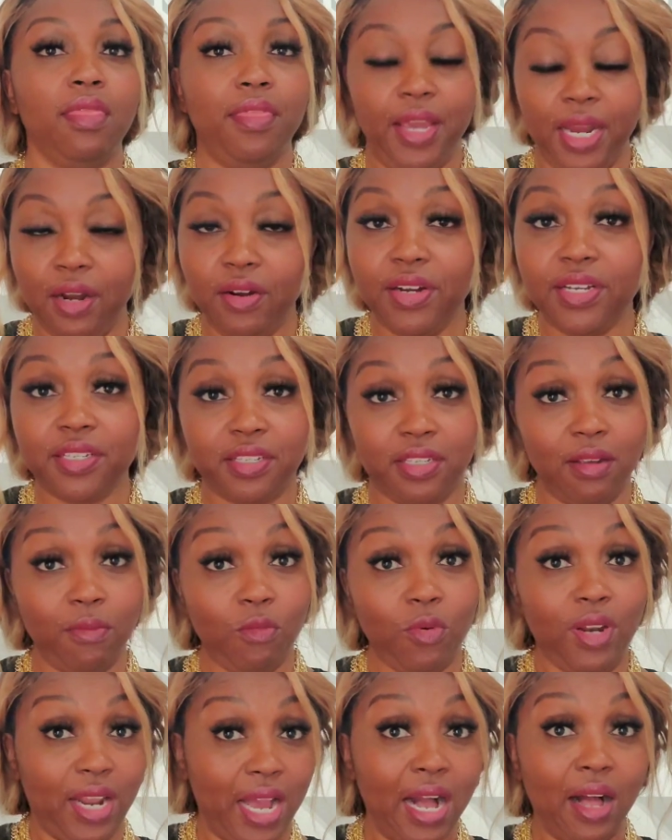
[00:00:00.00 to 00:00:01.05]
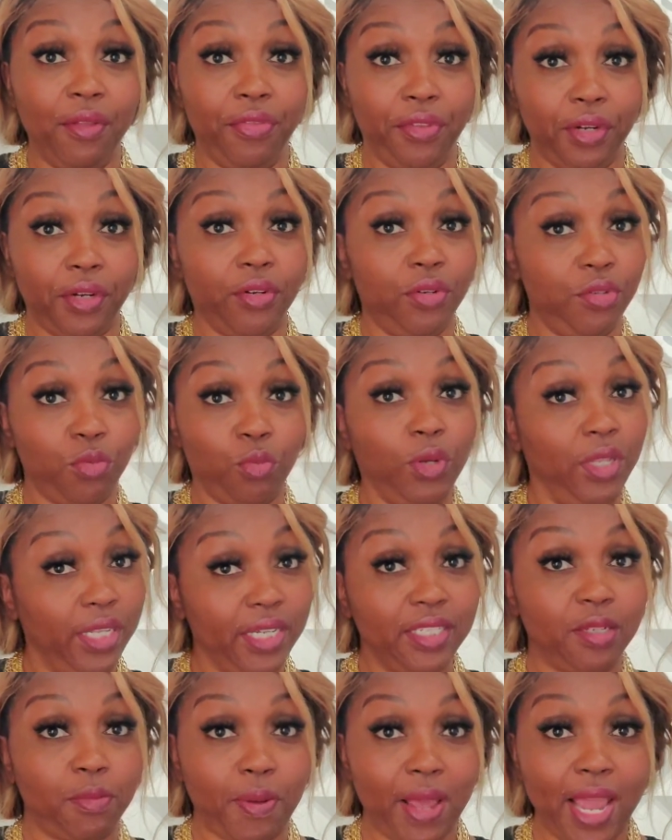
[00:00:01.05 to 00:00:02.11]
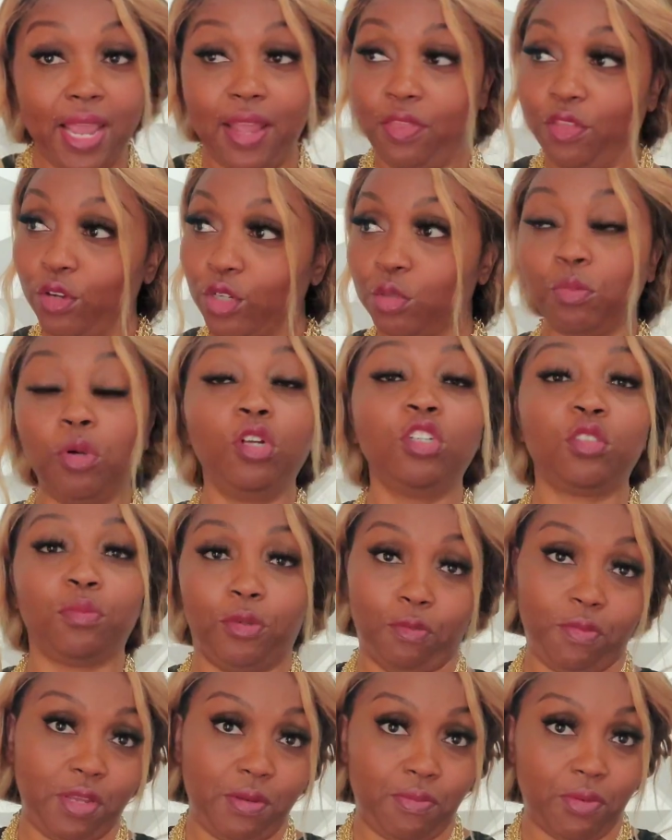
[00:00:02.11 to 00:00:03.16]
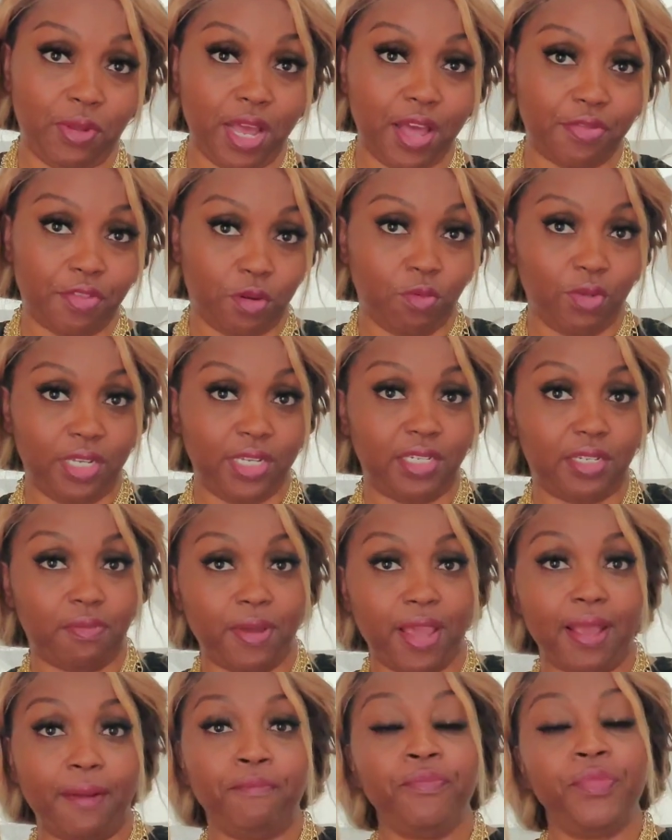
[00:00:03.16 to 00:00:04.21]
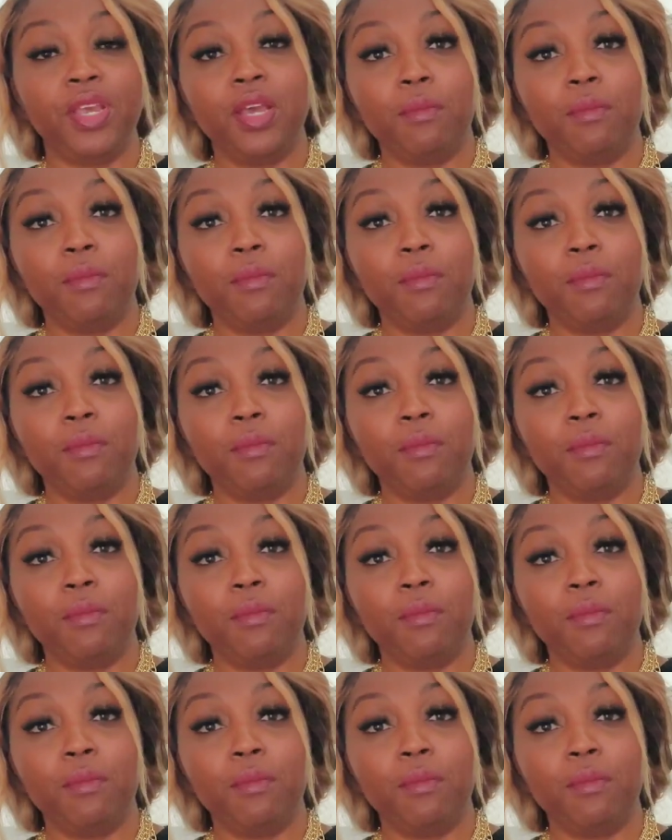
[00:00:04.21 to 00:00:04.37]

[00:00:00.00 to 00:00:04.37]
there is someone out there who's willing to pay, and there's multiple people out there willing to pay.